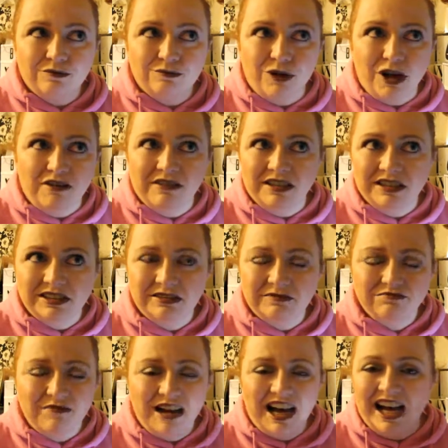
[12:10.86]

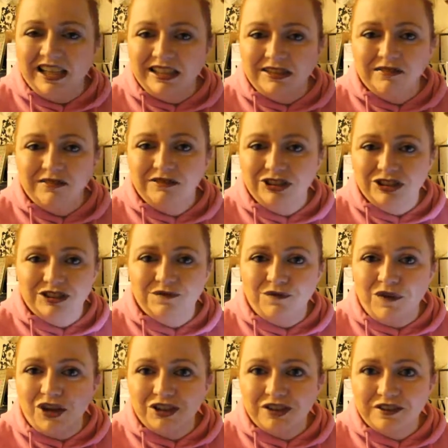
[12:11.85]
whereas I just
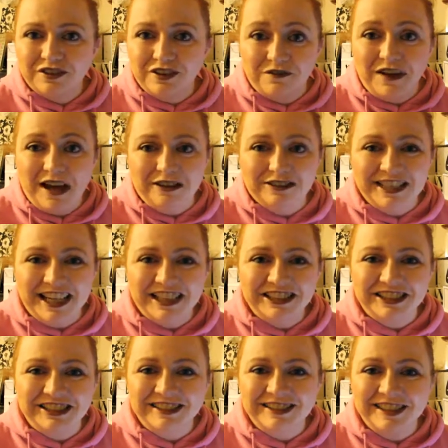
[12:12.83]
thought the
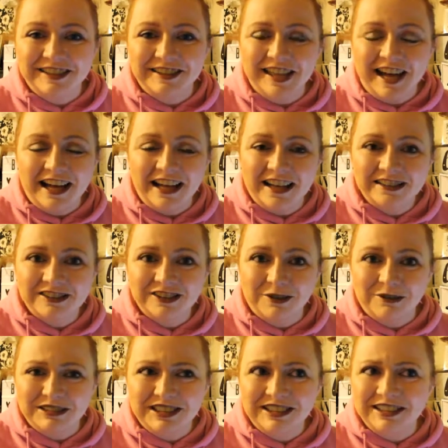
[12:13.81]
foundation did that
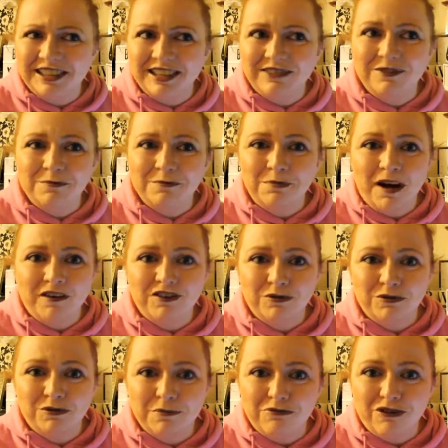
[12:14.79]
so I didn't even
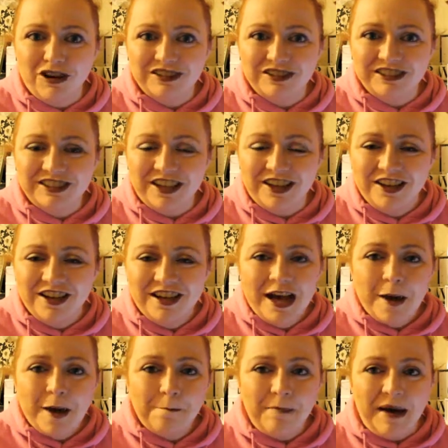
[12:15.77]
bother with bronzer
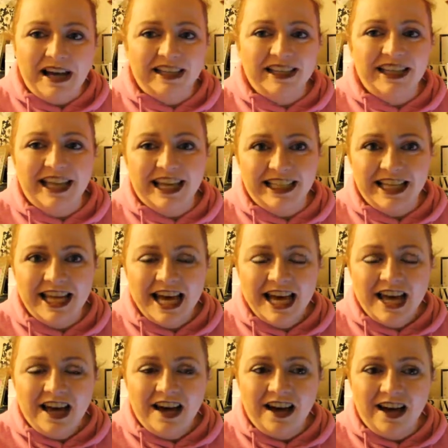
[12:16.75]
back then
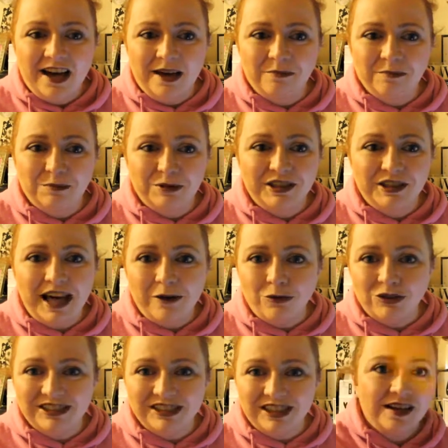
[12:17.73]
um, but that
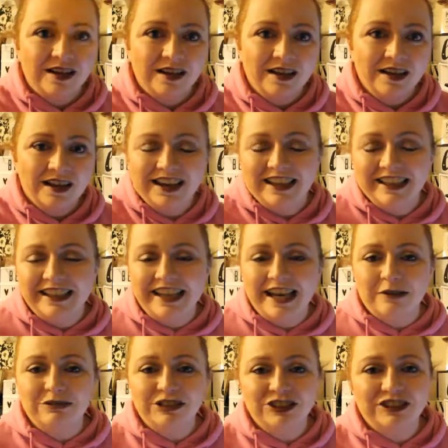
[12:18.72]
was
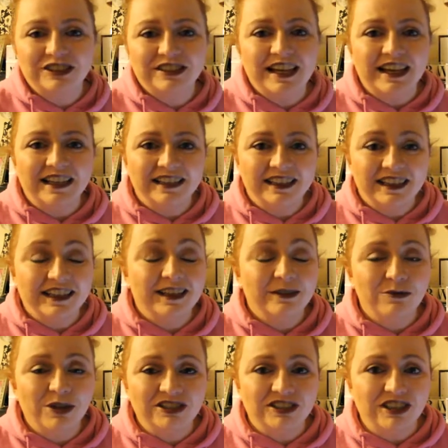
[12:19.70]
yeah we're just saying
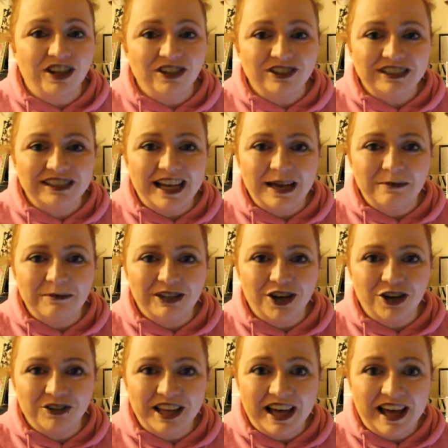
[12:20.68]
it was a long time
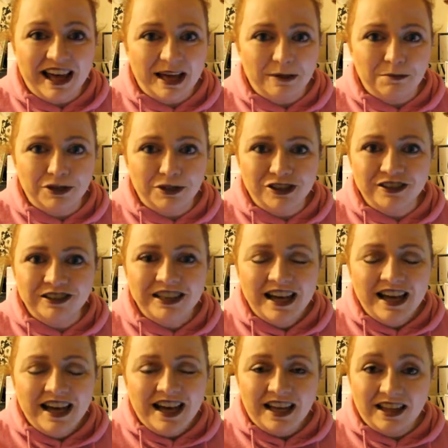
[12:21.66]
ago that happened
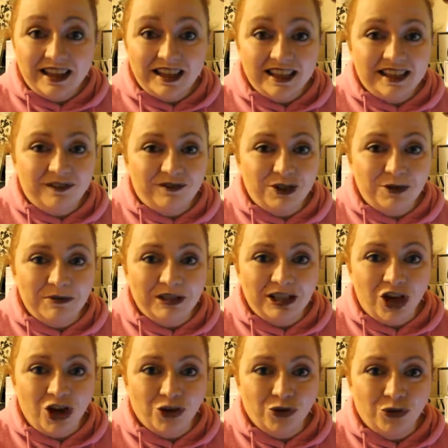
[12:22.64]
I think I've come a
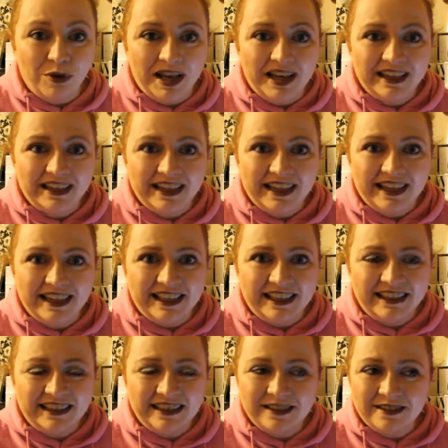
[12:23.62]
long way
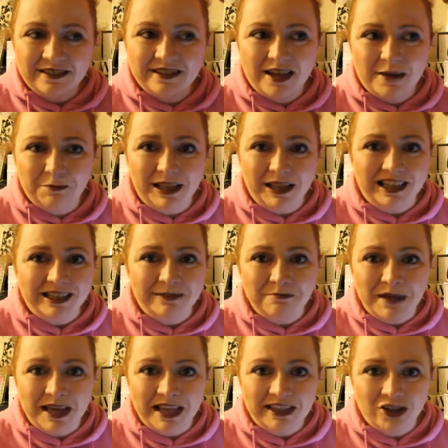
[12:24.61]
in
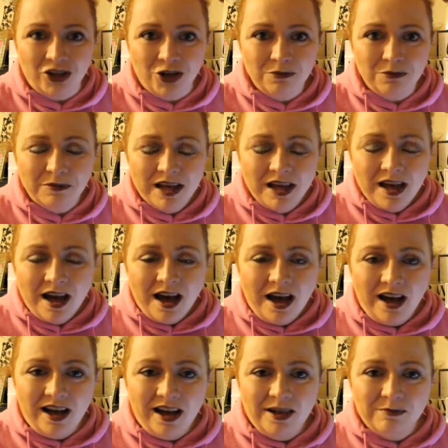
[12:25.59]
applying makeup
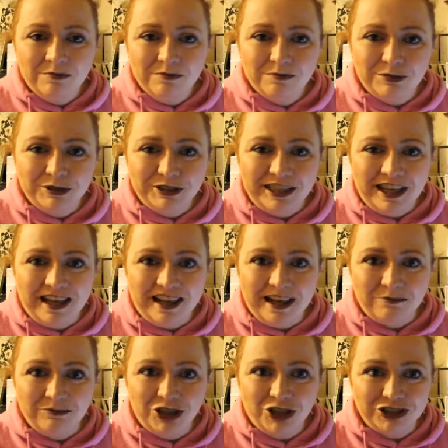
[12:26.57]
um, but yeah
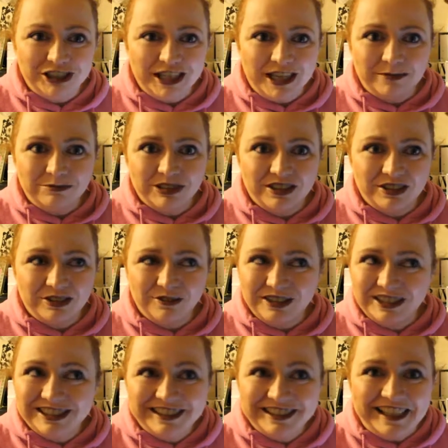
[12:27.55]
I'm not ashamed to
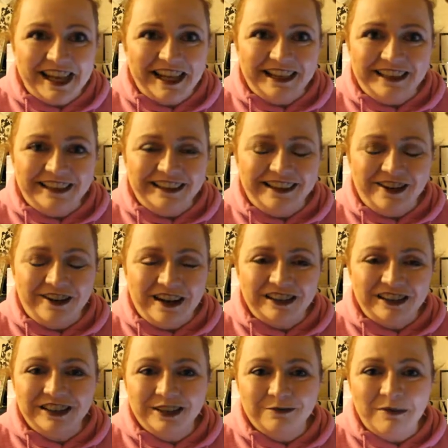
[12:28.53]
say you know
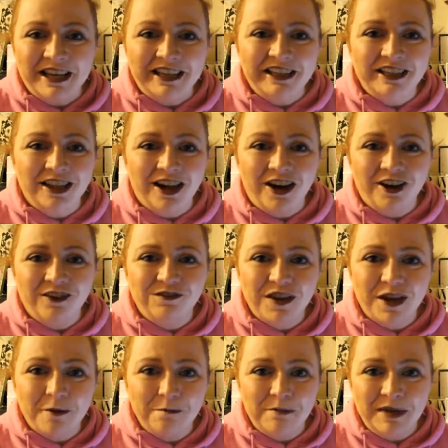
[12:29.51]
I did make a lot
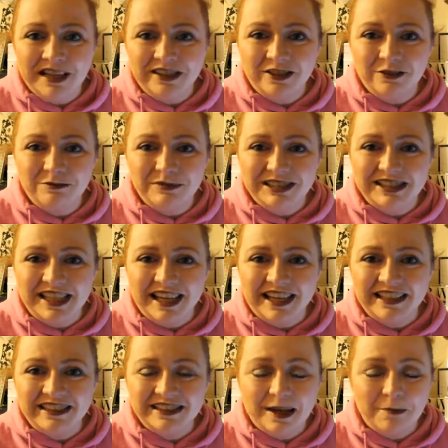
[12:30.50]
of makeup
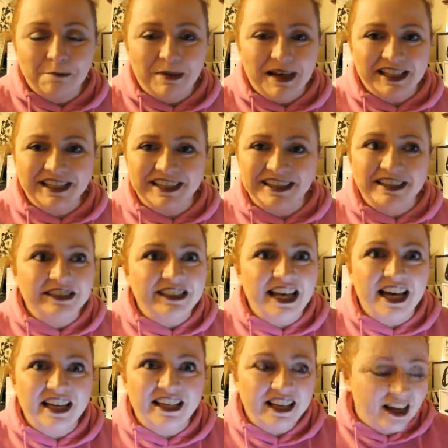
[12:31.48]
mistakes back in the
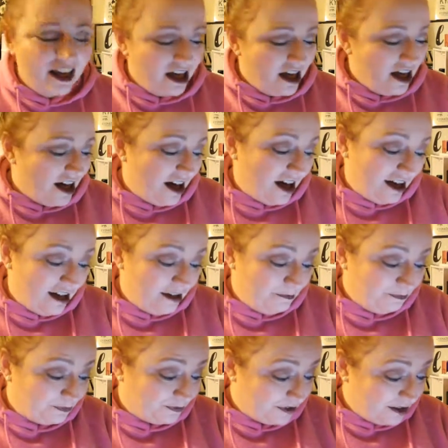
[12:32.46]
day
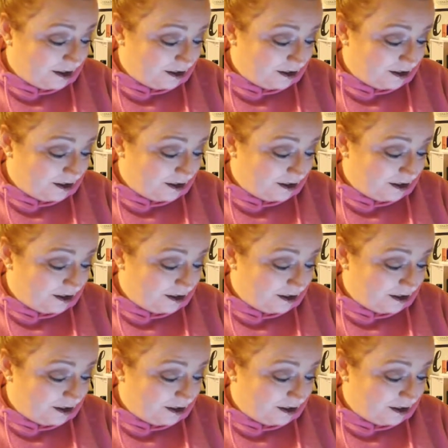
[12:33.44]
um,